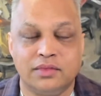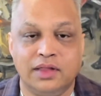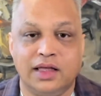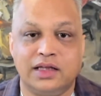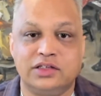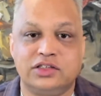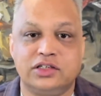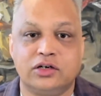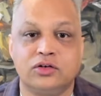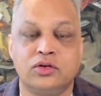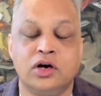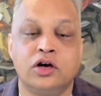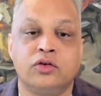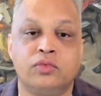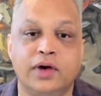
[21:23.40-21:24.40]
And so
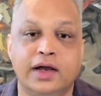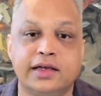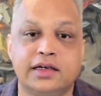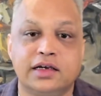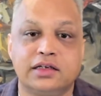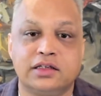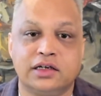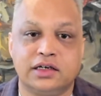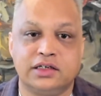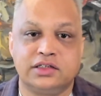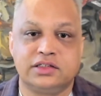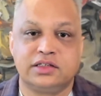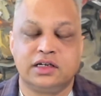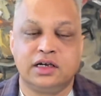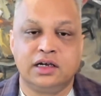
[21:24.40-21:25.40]

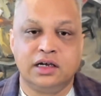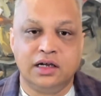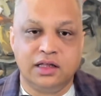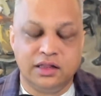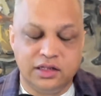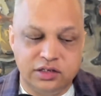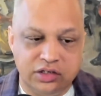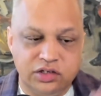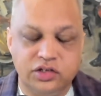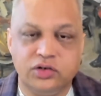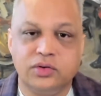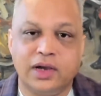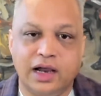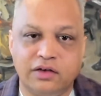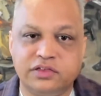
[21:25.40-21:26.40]
recognize that you
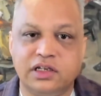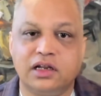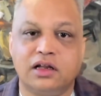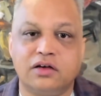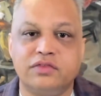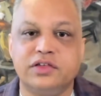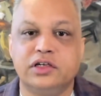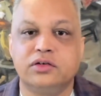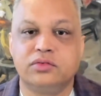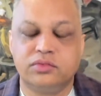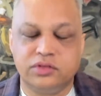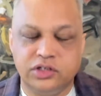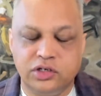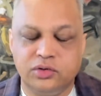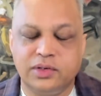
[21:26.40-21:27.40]
have to love you.
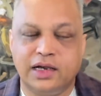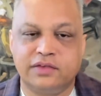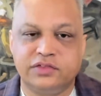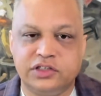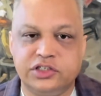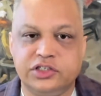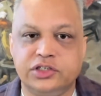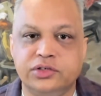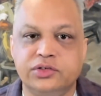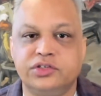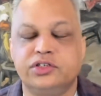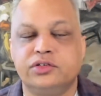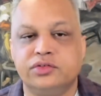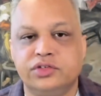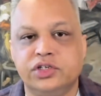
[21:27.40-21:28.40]
You have to choose
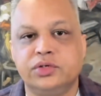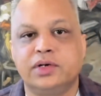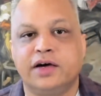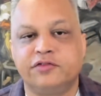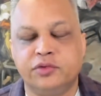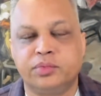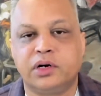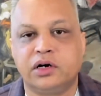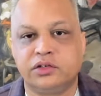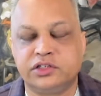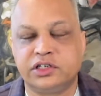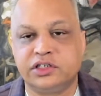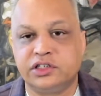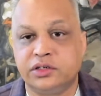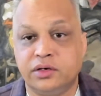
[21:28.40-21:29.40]
you. You have to
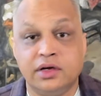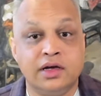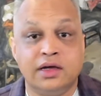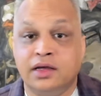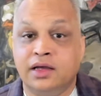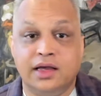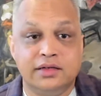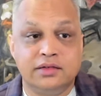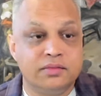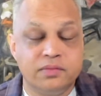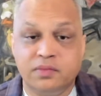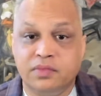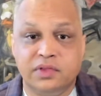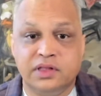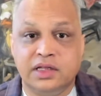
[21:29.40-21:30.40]
prioritize you. And
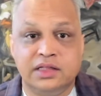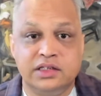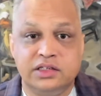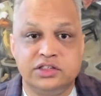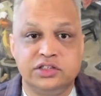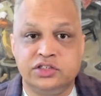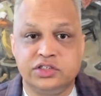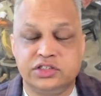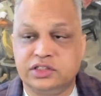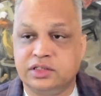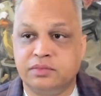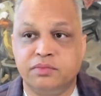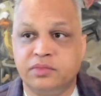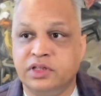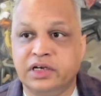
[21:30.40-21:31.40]
this is just
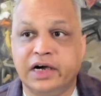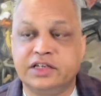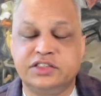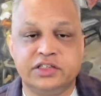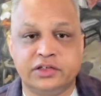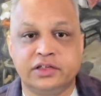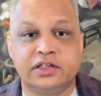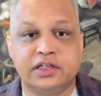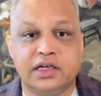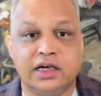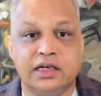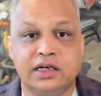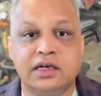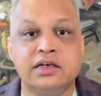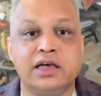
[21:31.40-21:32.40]
the icing on the
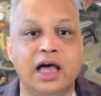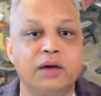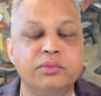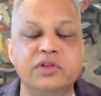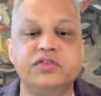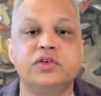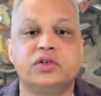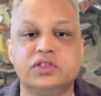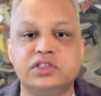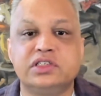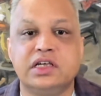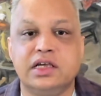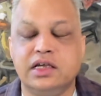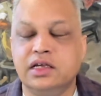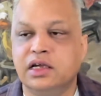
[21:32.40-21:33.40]
cake. How many of you can
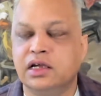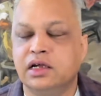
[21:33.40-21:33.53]
see